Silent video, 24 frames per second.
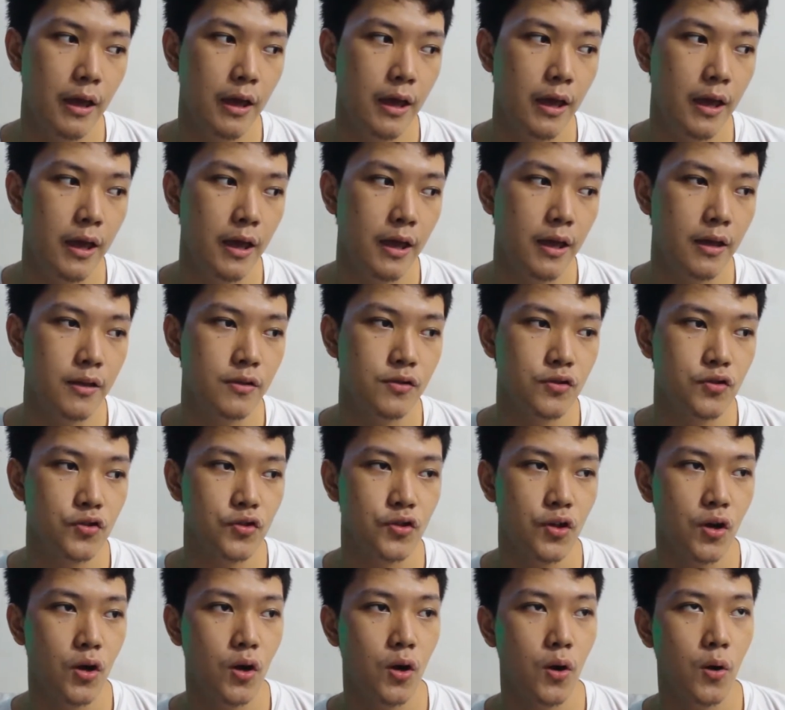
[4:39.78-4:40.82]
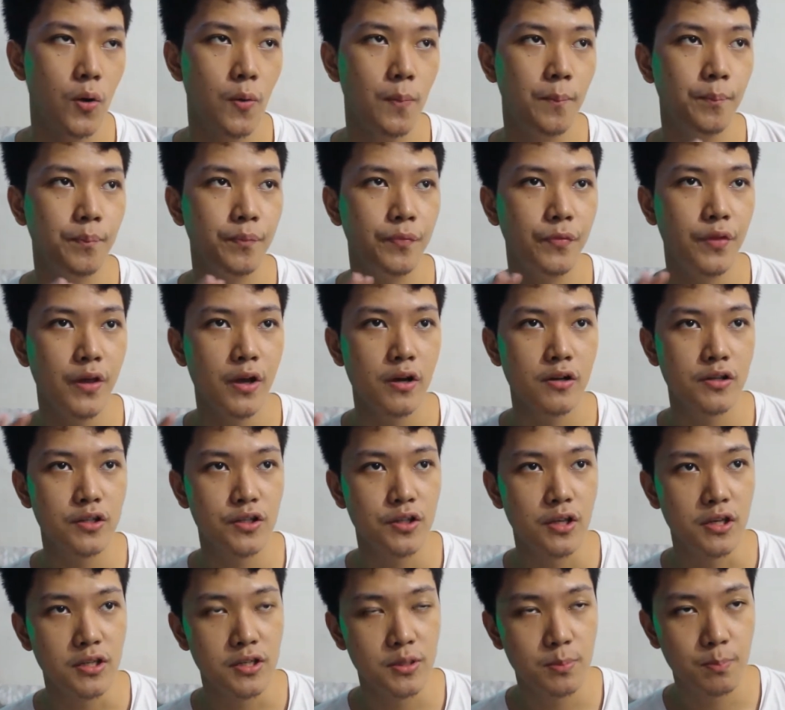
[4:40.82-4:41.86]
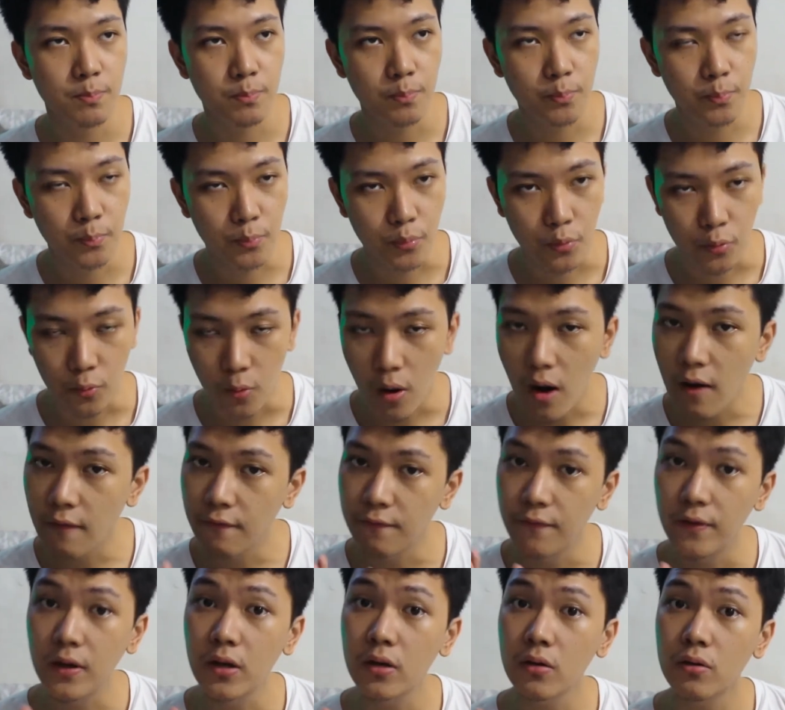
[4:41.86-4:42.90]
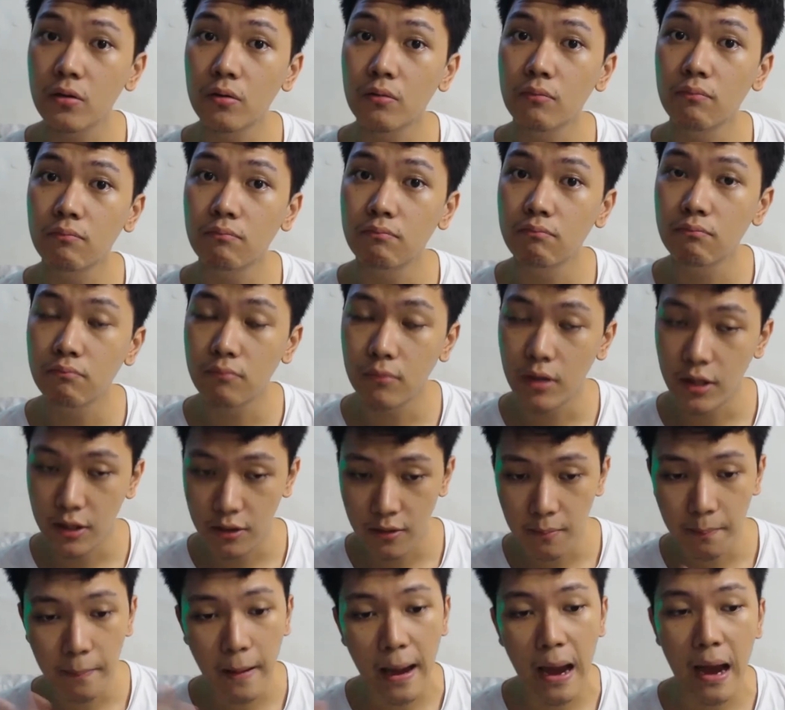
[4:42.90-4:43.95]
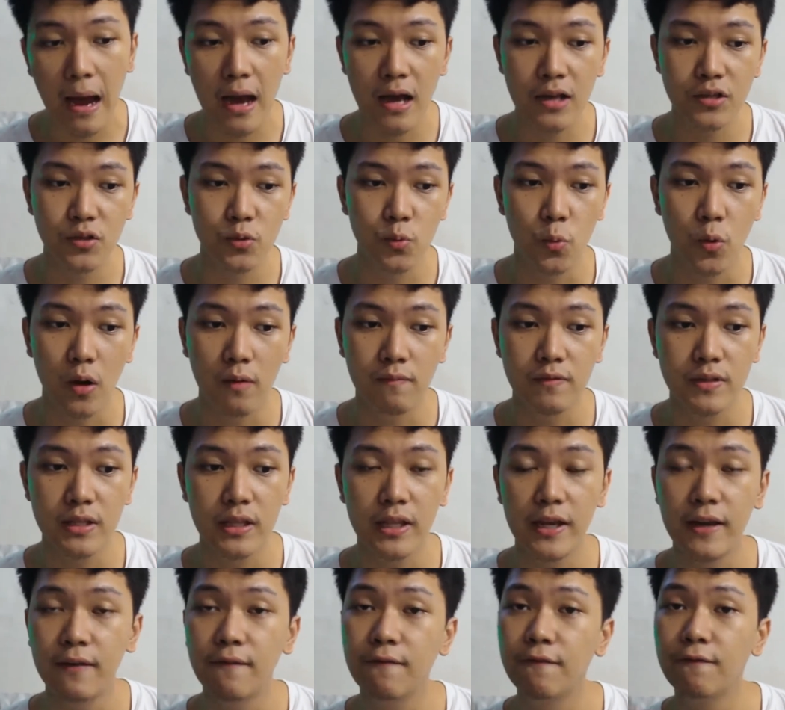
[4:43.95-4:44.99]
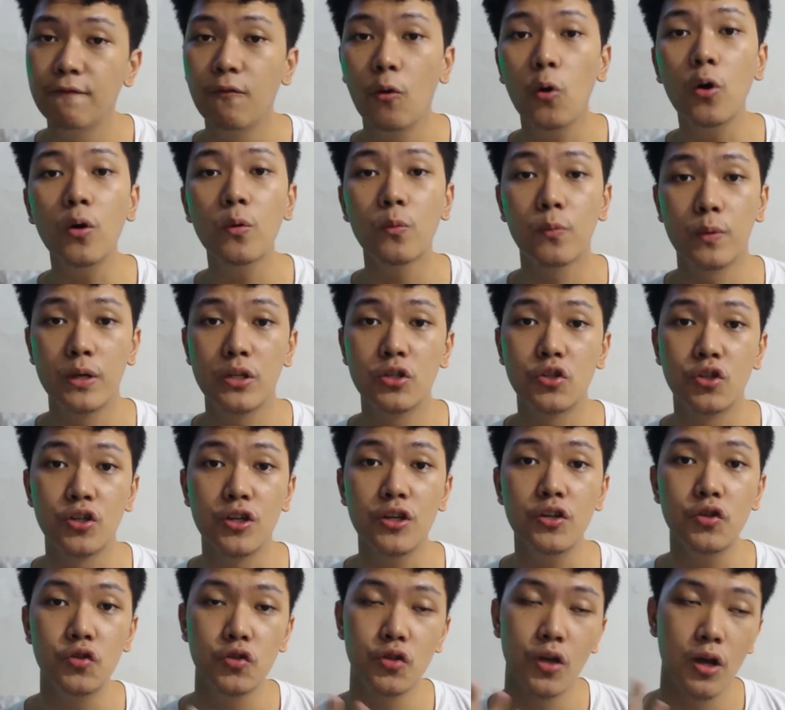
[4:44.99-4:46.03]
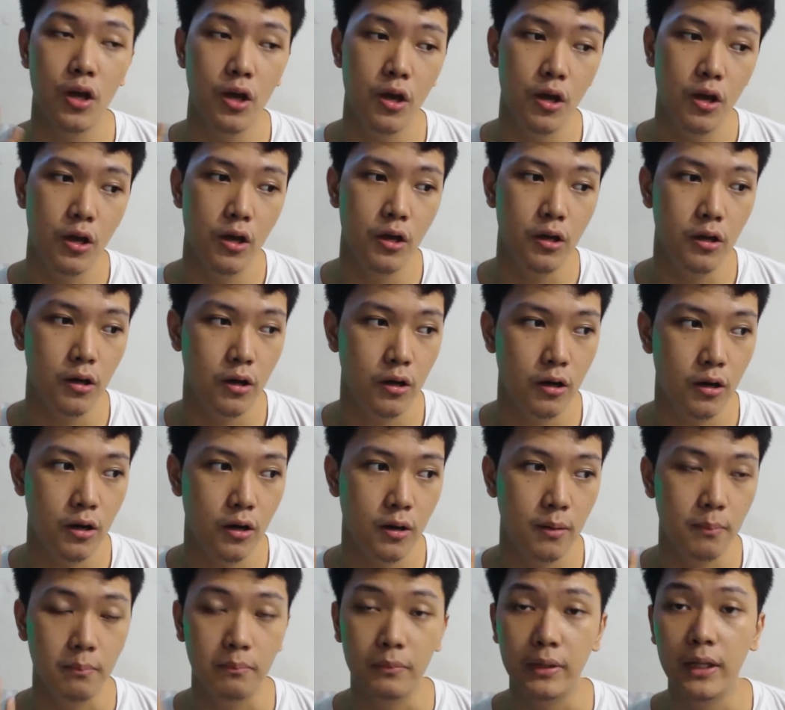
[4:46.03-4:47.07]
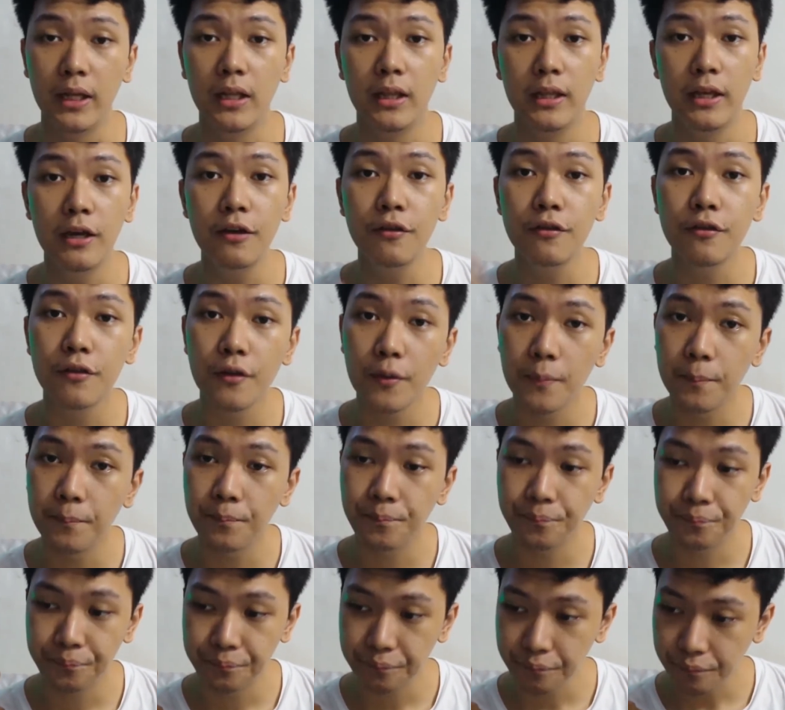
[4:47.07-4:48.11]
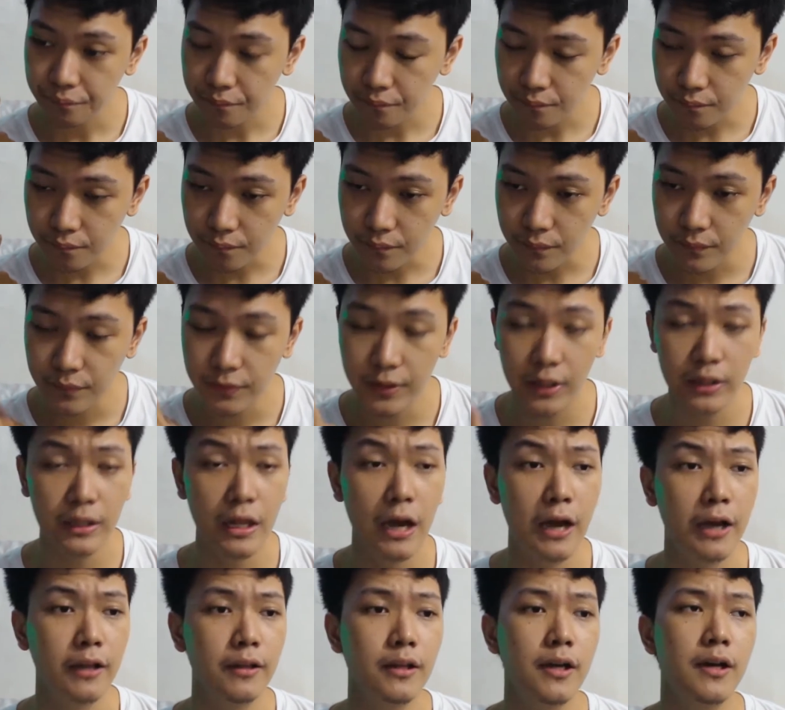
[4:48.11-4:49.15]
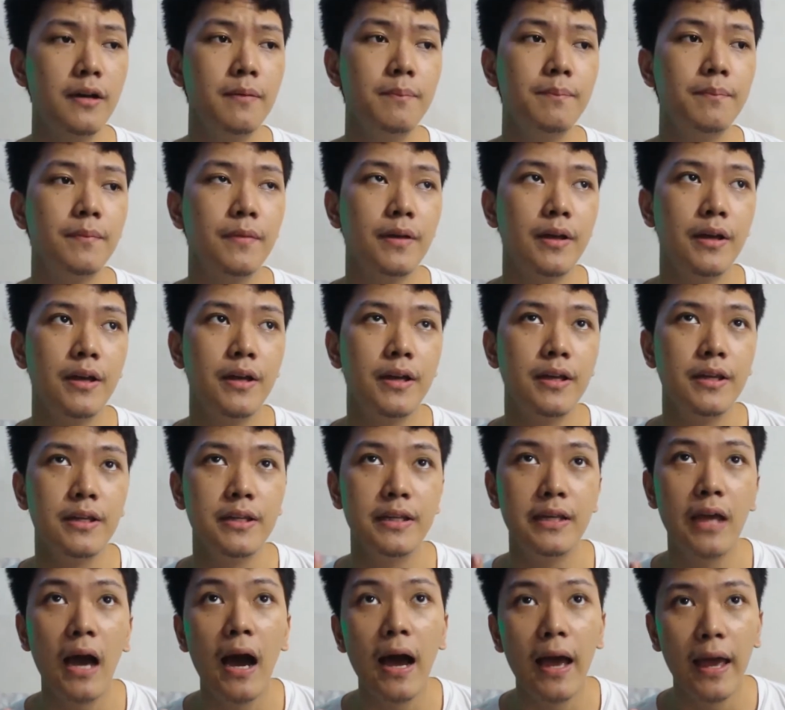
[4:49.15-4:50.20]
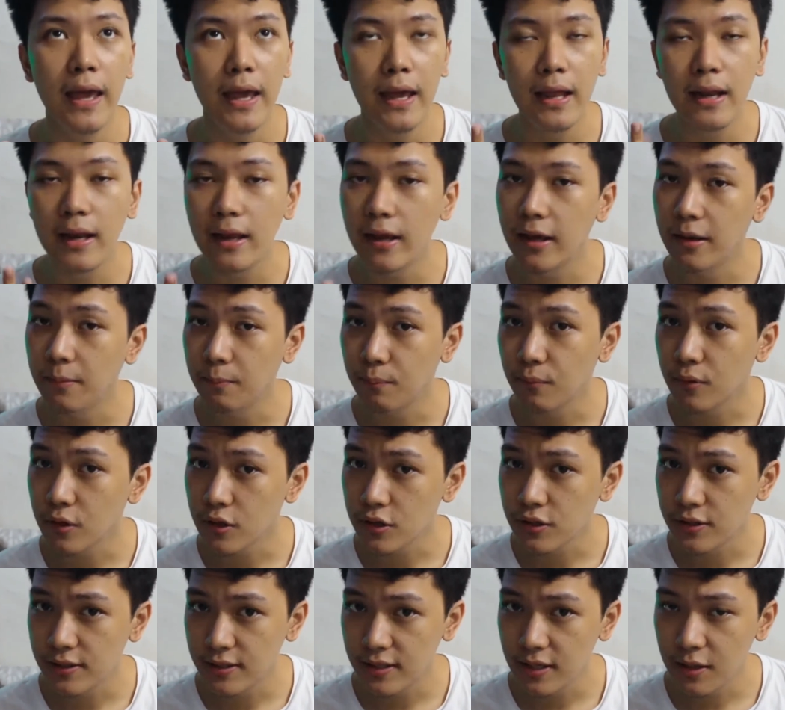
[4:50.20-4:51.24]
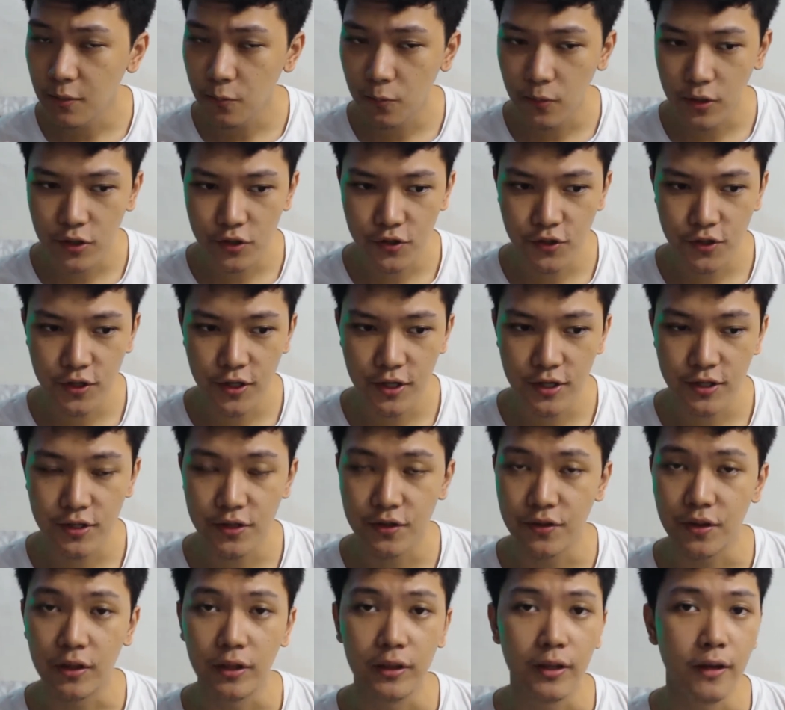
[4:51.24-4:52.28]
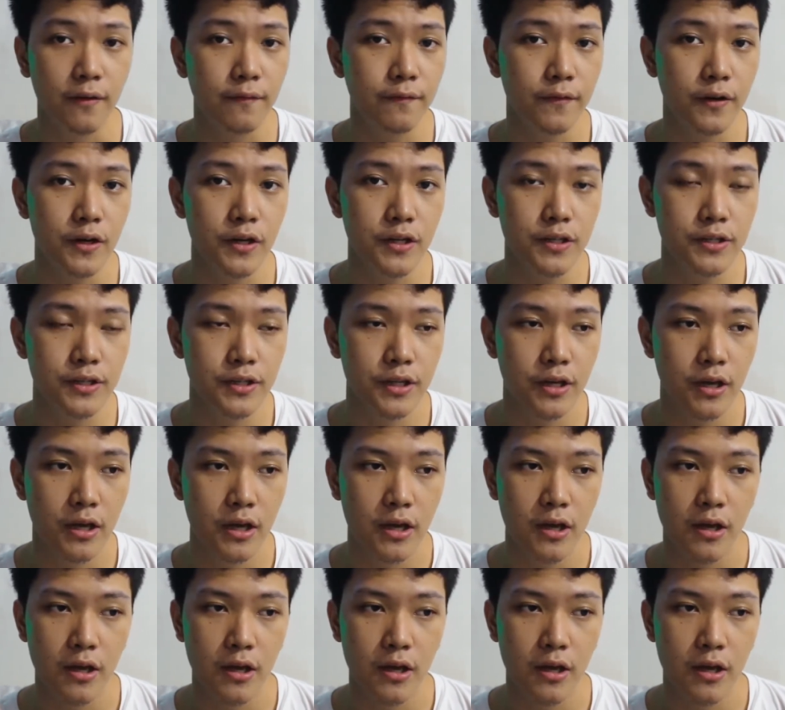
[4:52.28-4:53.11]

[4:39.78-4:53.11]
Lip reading: And so there's this prophet in the past who have slain four witches, Lilith, Delilah, Yael, and Mercy, which is the lovers.